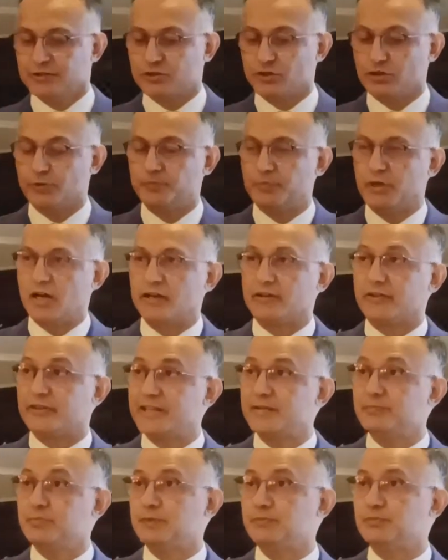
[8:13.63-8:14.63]
So
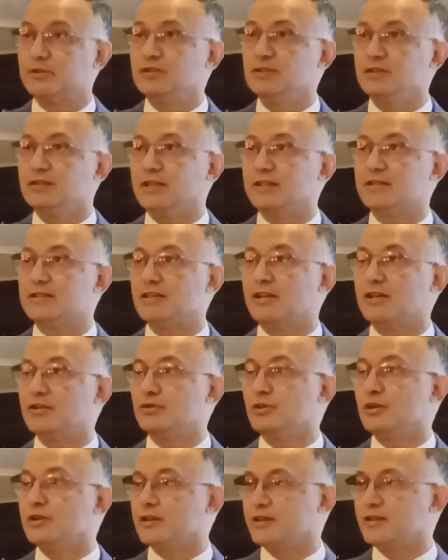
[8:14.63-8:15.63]
great people that
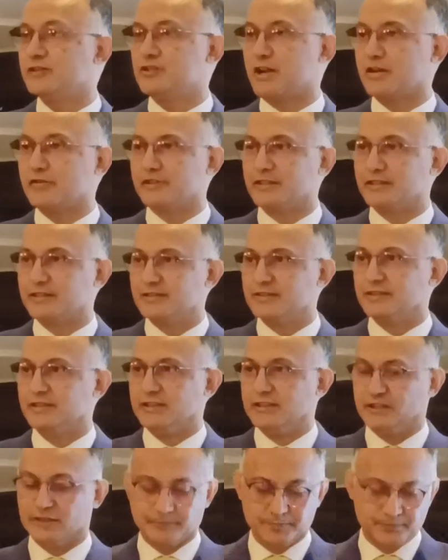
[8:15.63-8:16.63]
you know are really driving this in
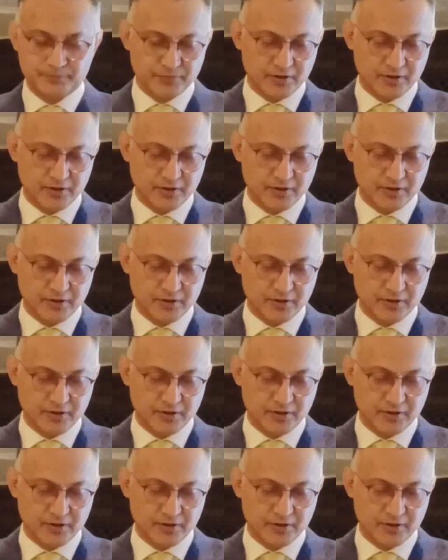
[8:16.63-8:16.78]
India.